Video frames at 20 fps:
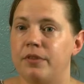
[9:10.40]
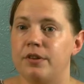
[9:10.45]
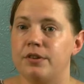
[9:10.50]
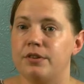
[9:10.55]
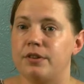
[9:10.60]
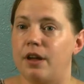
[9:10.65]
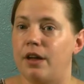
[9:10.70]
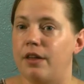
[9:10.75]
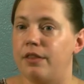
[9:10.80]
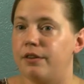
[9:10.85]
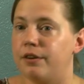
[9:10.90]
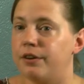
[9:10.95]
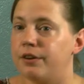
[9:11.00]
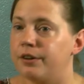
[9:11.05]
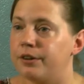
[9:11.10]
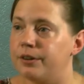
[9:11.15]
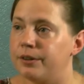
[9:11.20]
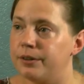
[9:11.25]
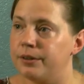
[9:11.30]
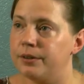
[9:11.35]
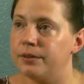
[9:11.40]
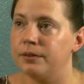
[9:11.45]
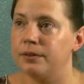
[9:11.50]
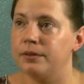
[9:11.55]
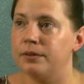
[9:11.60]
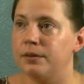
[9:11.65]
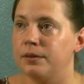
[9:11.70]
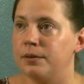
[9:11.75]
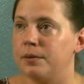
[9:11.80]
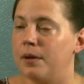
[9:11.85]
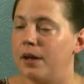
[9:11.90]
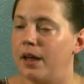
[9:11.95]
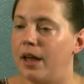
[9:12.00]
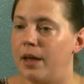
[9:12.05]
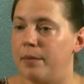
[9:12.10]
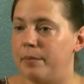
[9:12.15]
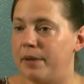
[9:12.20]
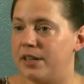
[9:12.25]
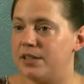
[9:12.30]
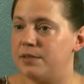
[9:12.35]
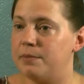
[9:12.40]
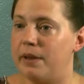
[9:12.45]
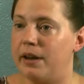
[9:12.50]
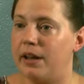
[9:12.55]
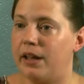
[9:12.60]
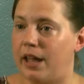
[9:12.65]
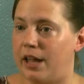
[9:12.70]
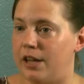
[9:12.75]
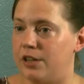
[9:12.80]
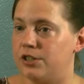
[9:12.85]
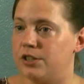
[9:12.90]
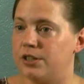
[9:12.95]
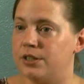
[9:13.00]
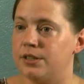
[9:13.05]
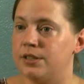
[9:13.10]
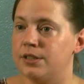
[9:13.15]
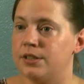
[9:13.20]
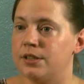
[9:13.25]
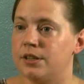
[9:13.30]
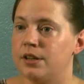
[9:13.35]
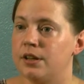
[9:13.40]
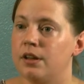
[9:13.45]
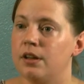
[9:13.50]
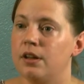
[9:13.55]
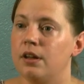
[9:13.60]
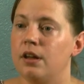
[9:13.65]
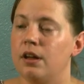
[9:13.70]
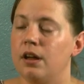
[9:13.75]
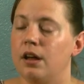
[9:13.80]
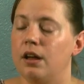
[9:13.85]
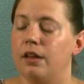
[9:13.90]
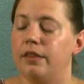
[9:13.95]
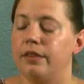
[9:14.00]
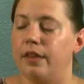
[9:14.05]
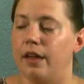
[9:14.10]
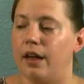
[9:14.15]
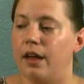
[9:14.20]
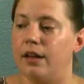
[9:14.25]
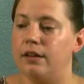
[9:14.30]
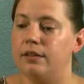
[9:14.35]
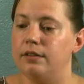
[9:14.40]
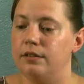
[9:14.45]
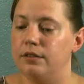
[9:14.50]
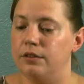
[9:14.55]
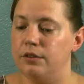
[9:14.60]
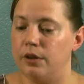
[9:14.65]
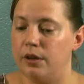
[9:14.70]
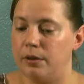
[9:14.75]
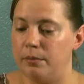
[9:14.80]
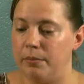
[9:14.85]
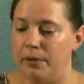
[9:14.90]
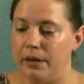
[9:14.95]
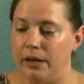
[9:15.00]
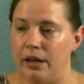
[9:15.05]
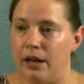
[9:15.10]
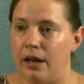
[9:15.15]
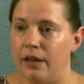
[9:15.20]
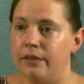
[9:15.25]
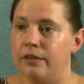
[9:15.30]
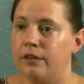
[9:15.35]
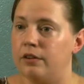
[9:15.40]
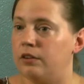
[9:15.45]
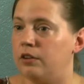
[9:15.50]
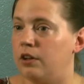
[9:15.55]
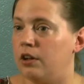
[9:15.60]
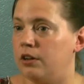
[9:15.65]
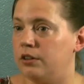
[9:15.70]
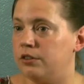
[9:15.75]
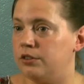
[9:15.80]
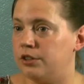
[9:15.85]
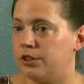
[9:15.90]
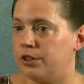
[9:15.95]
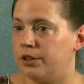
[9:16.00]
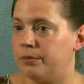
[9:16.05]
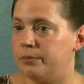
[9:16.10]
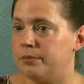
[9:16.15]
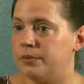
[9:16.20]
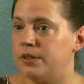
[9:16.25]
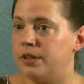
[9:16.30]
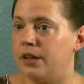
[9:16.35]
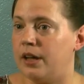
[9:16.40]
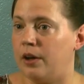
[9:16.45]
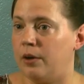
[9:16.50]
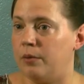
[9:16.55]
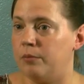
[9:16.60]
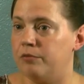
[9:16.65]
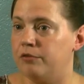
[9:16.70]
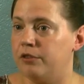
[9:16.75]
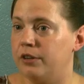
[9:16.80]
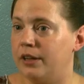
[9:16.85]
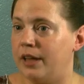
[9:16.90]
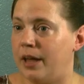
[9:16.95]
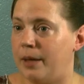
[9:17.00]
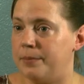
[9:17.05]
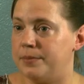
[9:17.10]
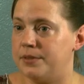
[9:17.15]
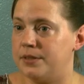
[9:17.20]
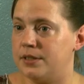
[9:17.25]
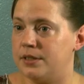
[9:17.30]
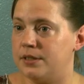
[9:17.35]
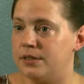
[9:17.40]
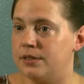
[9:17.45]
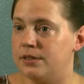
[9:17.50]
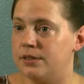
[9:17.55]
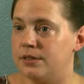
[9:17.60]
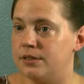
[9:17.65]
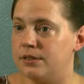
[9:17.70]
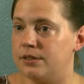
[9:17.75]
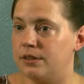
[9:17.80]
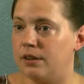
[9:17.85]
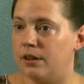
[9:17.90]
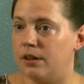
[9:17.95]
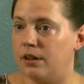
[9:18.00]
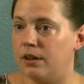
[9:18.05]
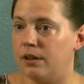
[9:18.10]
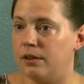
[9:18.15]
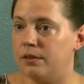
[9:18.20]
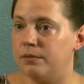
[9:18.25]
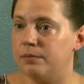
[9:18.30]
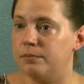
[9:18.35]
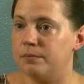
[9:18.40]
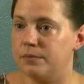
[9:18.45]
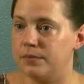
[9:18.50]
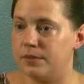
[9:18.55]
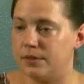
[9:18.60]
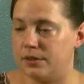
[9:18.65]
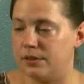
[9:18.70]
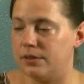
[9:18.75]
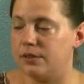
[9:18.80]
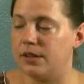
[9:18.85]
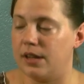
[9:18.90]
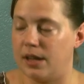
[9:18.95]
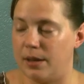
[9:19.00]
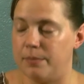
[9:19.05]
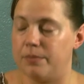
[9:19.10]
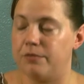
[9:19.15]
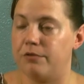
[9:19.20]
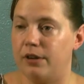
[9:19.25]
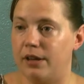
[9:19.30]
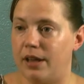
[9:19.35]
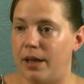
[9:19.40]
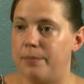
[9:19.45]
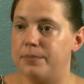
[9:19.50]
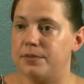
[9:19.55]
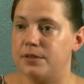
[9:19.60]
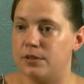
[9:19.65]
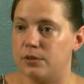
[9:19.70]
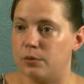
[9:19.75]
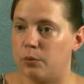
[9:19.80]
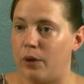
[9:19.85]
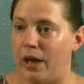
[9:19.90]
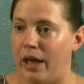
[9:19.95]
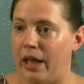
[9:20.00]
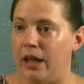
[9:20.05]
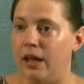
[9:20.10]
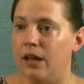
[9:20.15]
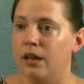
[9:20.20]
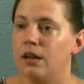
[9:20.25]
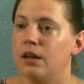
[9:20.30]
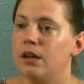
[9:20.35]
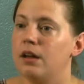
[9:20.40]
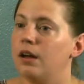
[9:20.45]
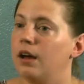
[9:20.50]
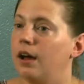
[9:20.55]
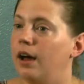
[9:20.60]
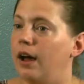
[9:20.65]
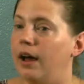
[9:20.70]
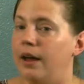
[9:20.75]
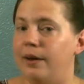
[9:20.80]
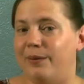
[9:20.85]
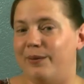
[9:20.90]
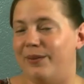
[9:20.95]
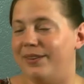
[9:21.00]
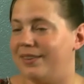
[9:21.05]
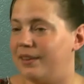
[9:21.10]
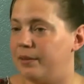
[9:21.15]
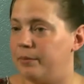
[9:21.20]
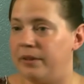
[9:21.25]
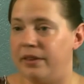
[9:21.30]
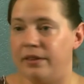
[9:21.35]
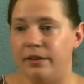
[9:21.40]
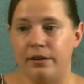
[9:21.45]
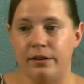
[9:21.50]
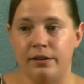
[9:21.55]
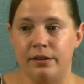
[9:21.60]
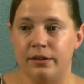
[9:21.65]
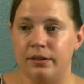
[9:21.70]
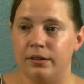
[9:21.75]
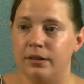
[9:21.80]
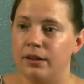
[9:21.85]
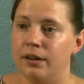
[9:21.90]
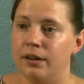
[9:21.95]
There's other MS medications that you can be on. They're long-term to help relapses, to keep relapses away. I don't want them either.